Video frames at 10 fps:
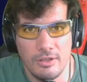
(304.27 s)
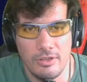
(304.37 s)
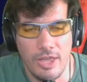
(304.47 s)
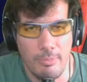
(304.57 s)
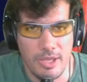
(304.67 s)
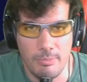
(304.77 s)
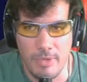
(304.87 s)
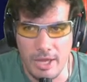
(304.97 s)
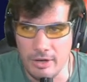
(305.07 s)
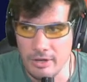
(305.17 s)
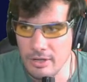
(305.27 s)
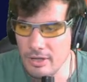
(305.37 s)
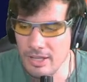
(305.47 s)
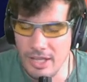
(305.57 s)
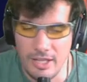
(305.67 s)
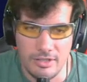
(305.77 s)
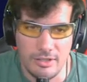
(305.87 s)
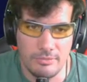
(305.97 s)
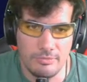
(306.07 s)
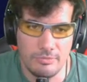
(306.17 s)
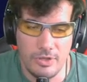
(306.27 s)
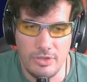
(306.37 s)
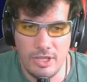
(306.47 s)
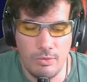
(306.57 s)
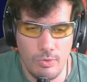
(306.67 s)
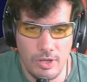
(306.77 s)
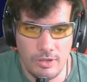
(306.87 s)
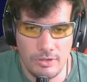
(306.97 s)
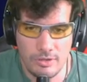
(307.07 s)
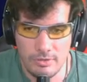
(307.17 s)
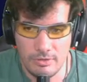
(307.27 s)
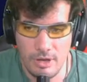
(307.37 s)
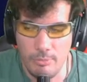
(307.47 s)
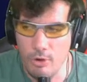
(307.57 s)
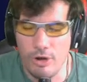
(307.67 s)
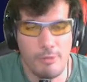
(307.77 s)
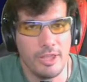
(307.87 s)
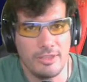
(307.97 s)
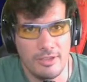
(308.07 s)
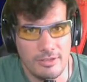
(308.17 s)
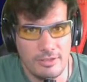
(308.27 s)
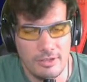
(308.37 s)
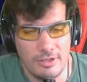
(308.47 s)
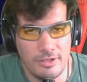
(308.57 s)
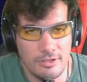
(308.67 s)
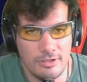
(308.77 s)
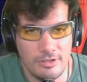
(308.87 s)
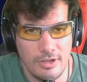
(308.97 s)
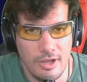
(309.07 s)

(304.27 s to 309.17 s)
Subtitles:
that being better. And the thing with a program like this is